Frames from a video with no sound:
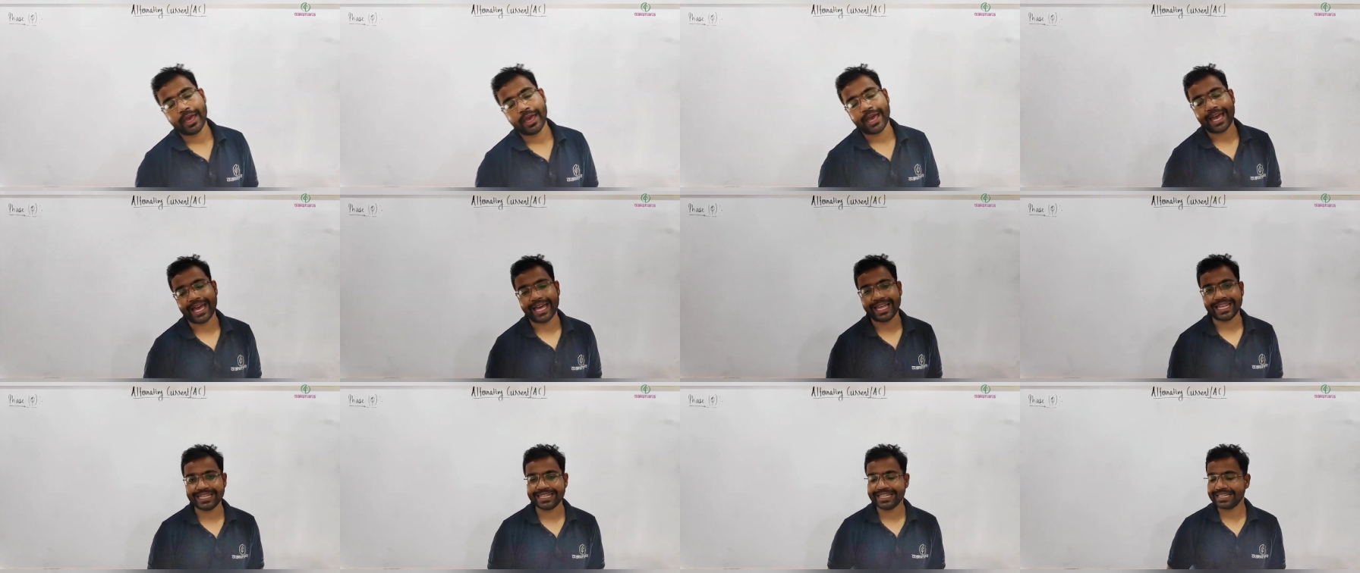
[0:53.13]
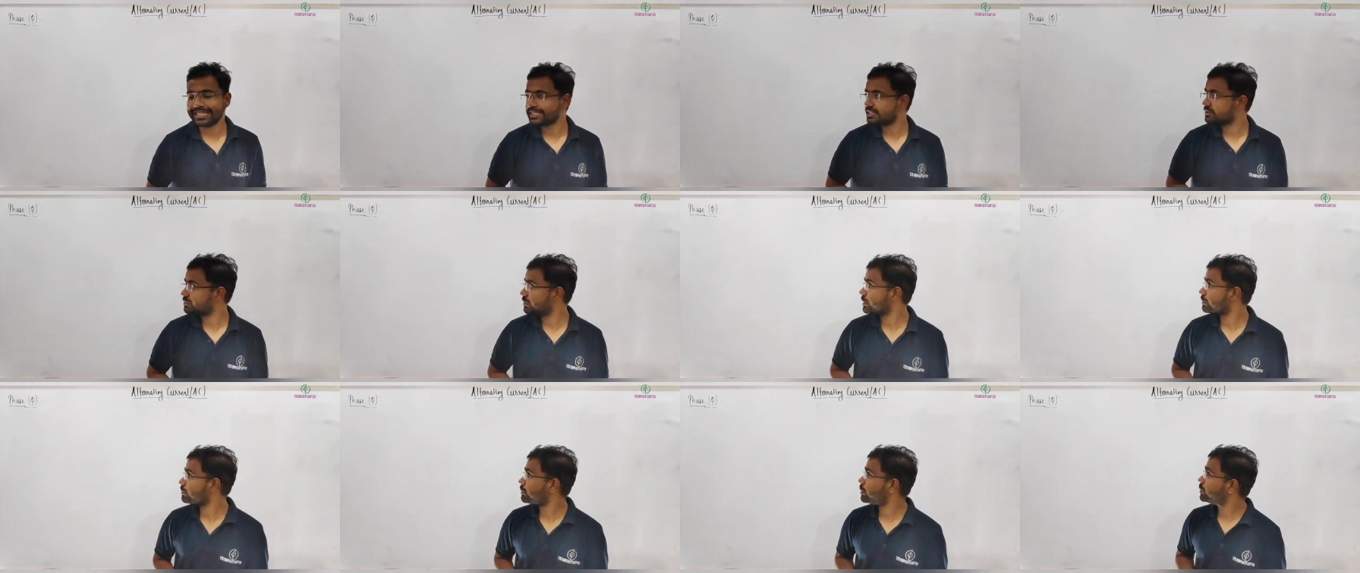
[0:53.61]
And there is
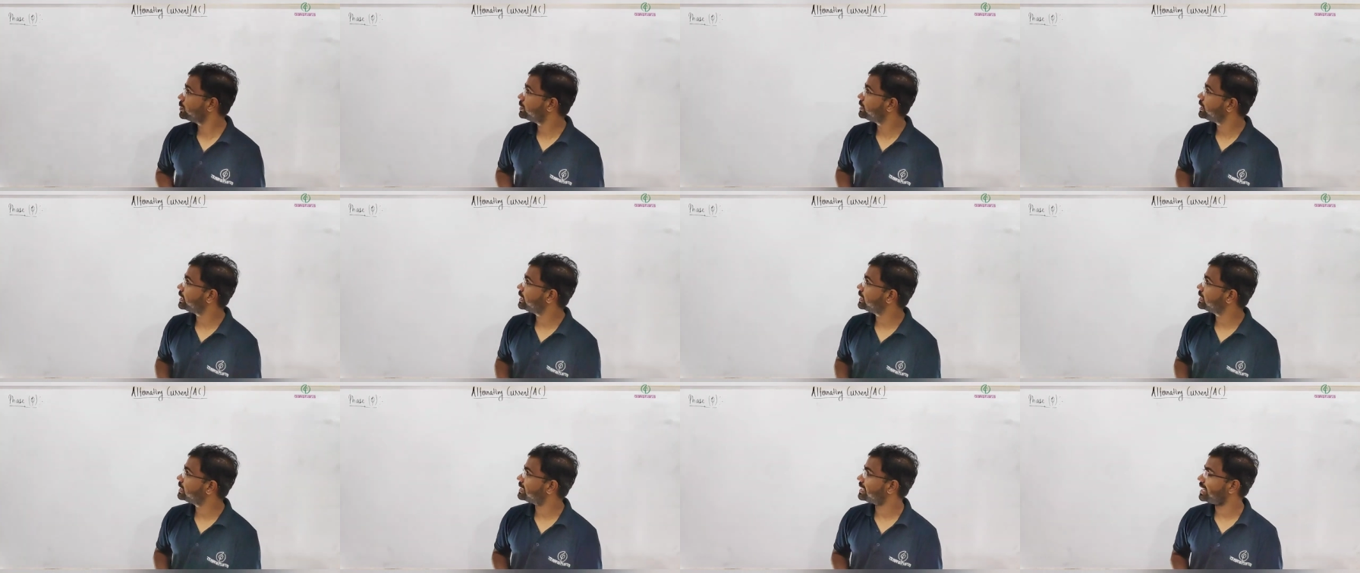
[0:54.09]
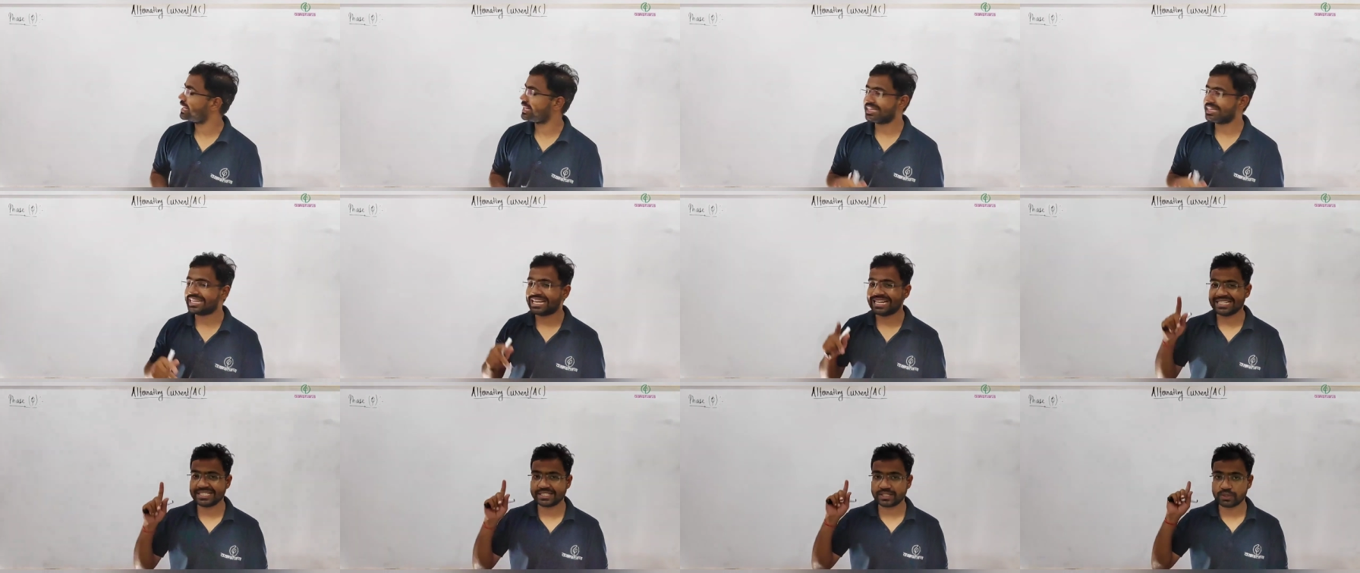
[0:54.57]
one more thing
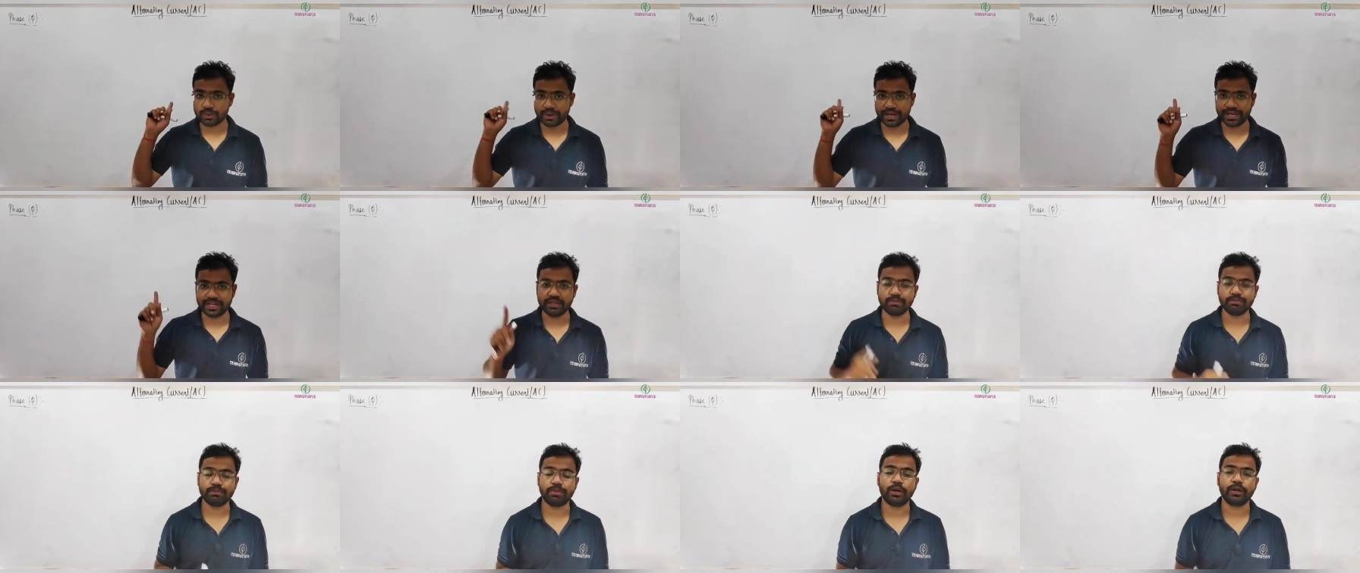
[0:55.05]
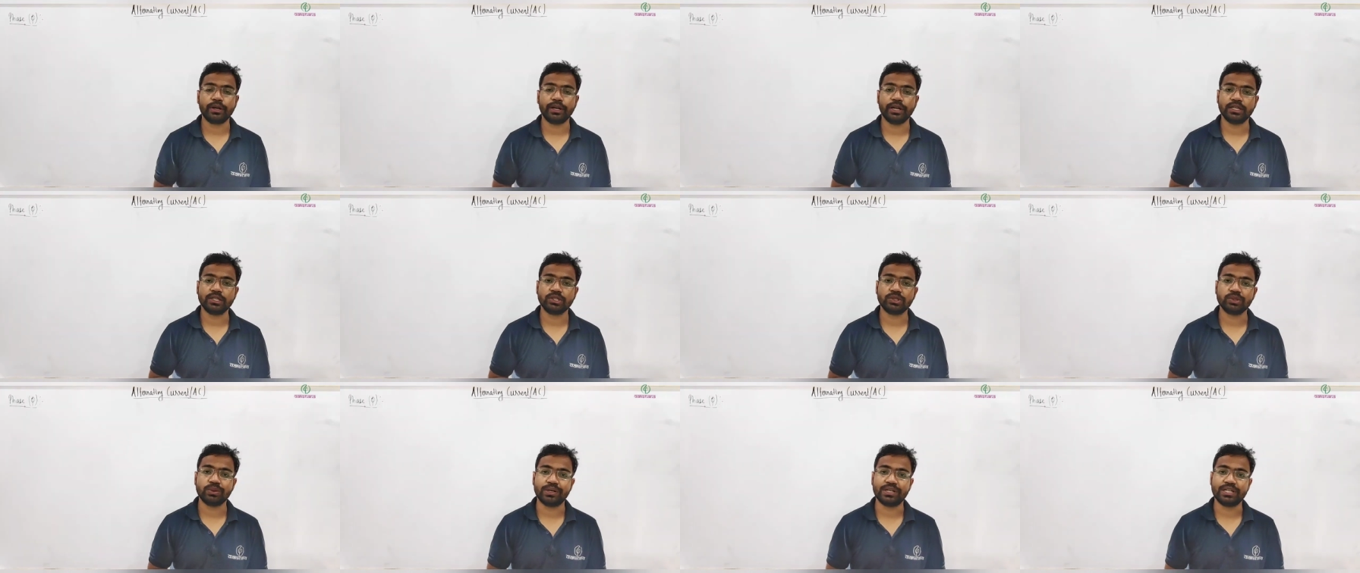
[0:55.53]
that is quite
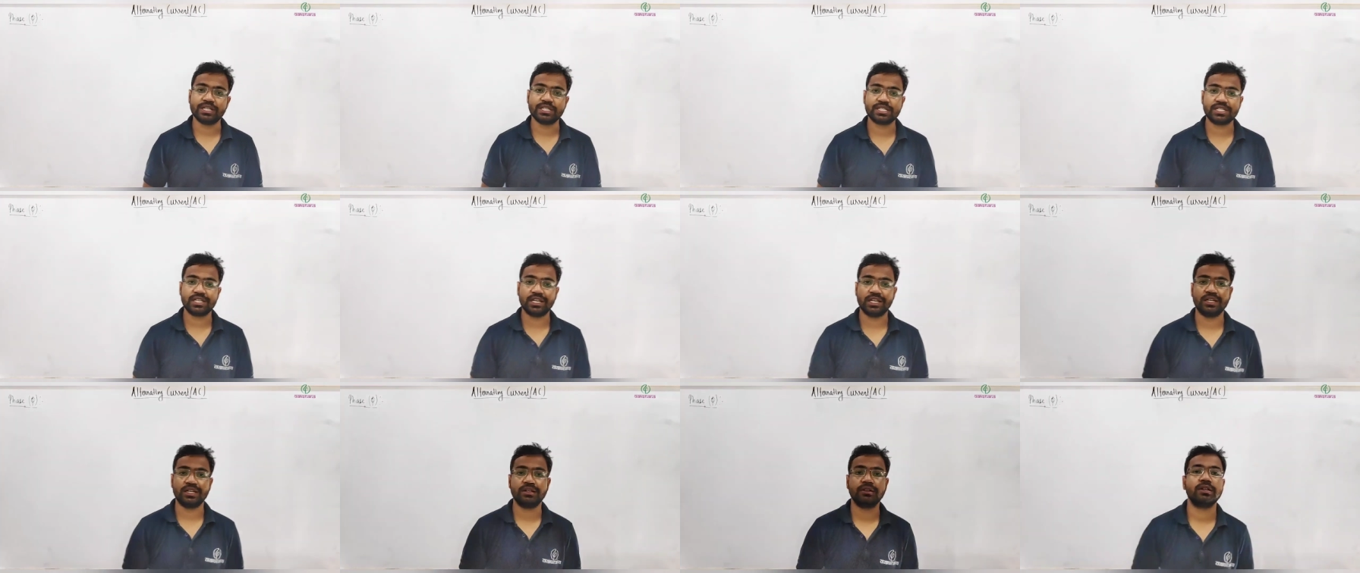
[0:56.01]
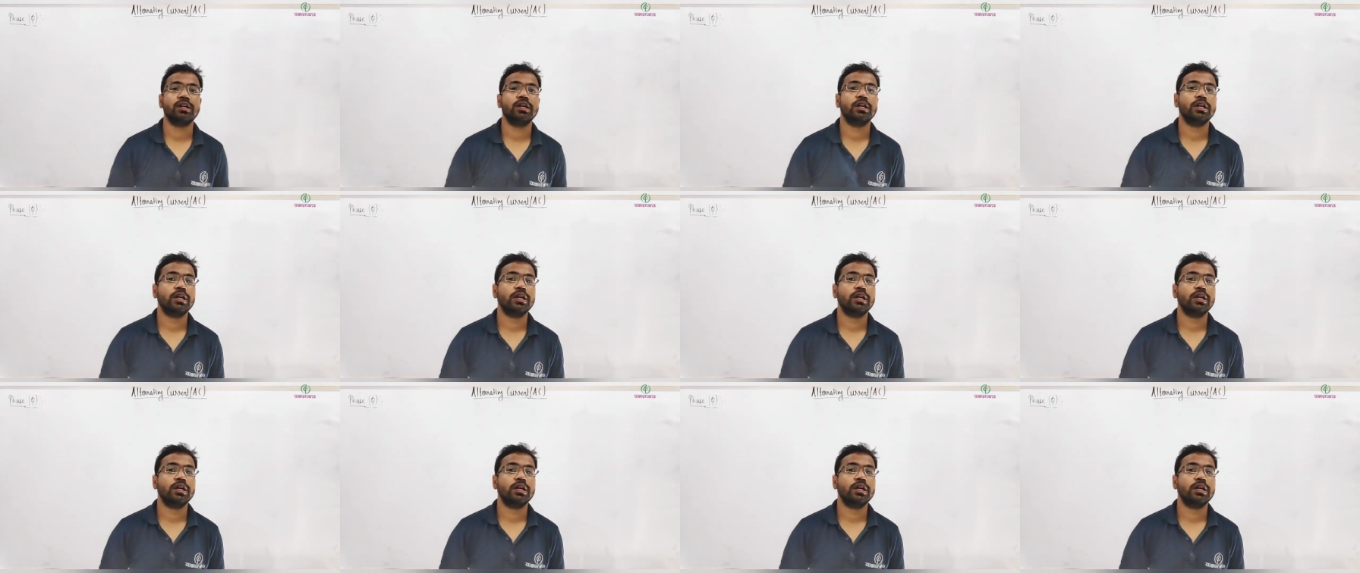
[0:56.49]
important to understand